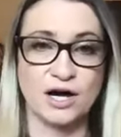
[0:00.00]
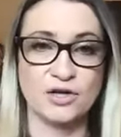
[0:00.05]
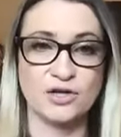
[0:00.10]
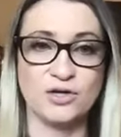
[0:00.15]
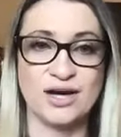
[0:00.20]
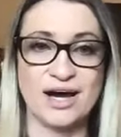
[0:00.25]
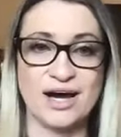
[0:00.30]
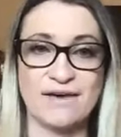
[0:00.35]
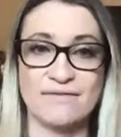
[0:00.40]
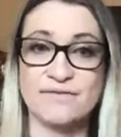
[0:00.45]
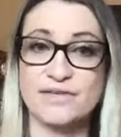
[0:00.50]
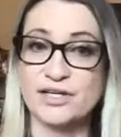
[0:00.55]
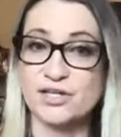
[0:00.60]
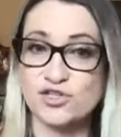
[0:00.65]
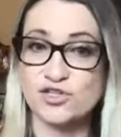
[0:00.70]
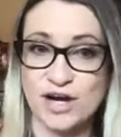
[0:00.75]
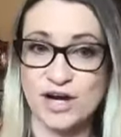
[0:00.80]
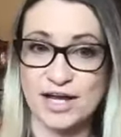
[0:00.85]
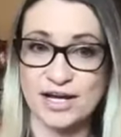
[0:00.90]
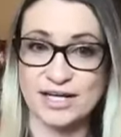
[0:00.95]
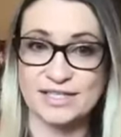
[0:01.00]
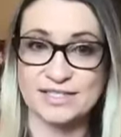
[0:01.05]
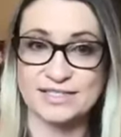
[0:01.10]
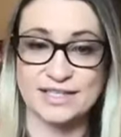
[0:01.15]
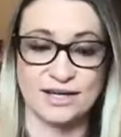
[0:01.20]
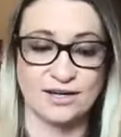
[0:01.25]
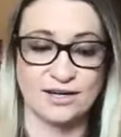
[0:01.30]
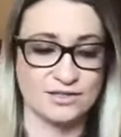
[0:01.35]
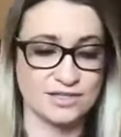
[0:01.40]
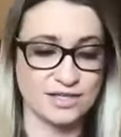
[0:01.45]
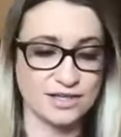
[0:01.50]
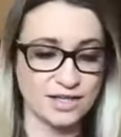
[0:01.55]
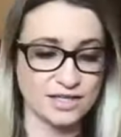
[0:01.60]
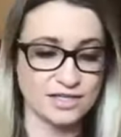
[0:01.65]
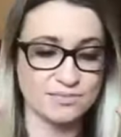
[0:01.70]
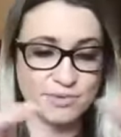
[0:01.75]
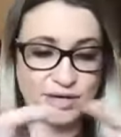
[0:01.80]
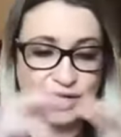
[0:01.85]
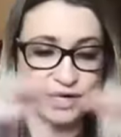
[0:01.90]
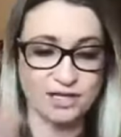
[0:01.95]
you have dendritic cells, and
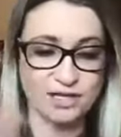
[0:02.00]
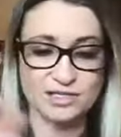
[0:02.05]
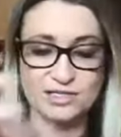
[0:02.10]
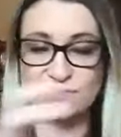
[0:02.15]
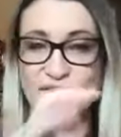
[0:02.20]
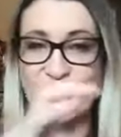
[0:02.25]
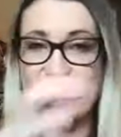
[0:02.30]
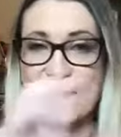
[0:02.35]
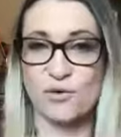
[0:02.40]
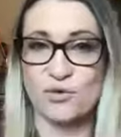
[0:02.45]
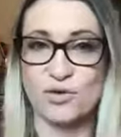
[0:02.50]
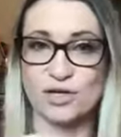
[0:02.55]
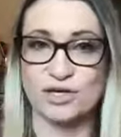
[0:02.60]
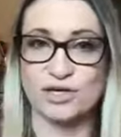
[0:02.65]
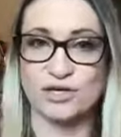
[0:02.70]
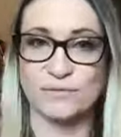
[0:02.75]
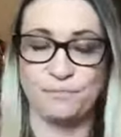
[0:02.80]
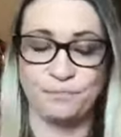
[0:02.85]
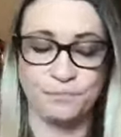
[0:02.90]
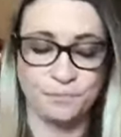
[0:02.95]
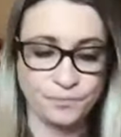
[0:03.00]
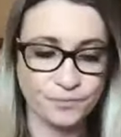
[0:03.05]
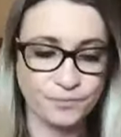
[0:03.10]
that's because of how the